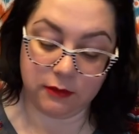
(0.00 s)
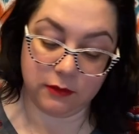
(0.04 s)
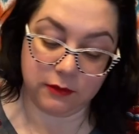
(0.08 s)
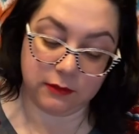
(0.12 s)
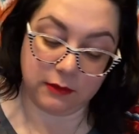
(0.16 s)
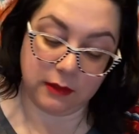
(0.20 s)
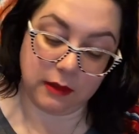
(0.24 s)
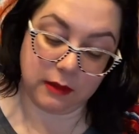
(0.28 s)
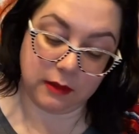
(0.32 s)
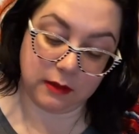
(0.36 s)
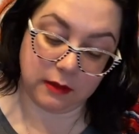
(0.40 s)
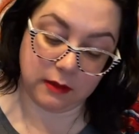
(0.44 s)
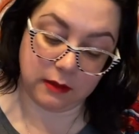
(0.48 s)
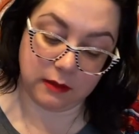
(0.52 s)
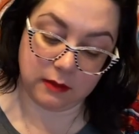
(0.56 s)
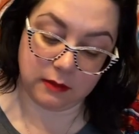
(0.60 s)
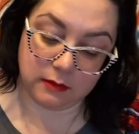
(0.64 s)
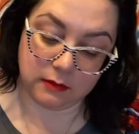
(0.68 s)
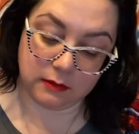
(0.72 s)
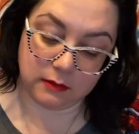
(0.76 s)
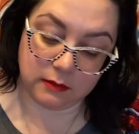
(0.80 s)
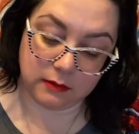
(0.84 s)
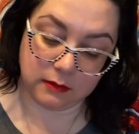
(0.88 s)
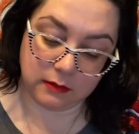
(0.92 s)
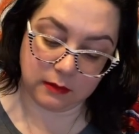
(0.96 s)
like a
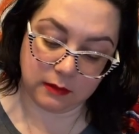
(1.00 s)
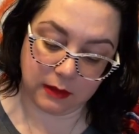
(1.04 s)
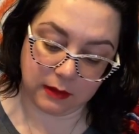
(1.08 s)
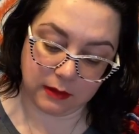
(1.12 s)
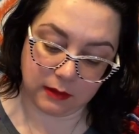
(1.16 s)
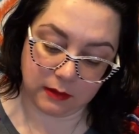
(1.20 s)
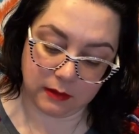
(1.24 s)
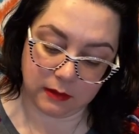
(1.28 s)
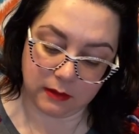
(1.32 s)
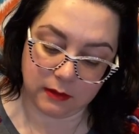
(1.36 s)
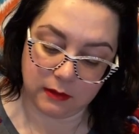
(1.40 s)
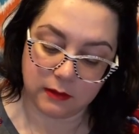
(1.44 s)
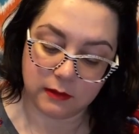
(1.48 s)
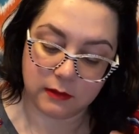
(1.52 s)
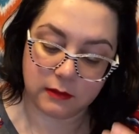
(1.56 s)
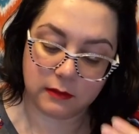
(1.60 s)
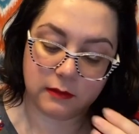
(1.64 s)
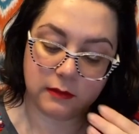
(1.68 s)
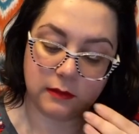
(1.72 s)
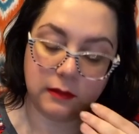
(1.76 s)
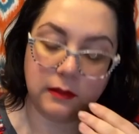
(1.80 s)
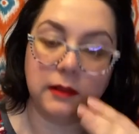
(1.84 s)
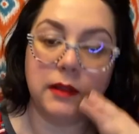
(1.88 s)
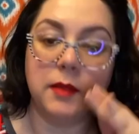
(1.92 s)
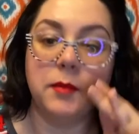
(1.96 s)

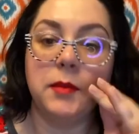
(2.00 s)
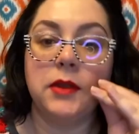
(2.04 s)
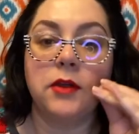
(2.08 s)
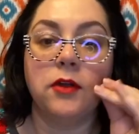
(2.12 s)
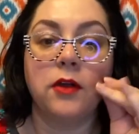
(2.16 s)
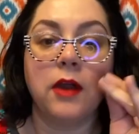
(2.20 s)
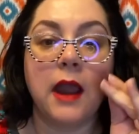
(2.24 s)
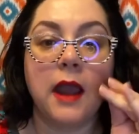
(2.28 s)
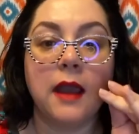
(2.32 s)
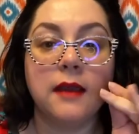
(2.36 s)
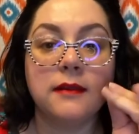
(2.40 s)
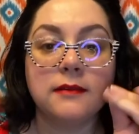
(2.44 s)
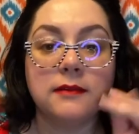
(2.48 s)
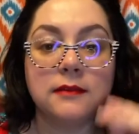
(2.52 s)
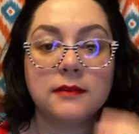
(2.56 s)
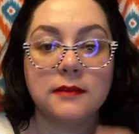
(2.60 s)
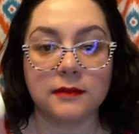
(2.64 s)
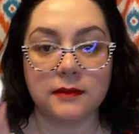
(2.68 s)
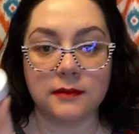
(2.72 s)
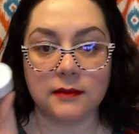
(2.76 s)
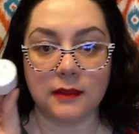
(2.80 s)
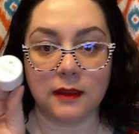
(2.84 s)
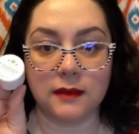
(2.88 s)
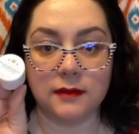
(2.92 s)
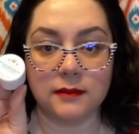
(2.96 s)
lemongrass
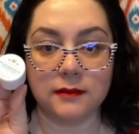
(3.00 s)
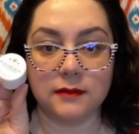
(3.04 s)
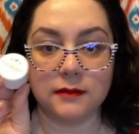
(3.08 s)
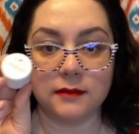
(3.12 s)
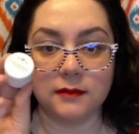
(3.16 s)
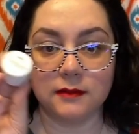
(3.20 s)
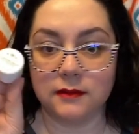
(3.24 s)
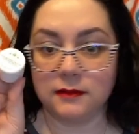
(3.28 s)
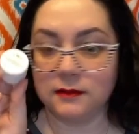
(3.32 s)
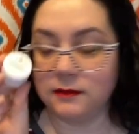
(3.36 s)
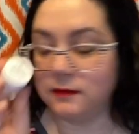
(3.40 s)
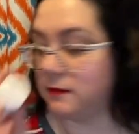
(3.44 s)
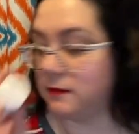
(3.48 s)
scent to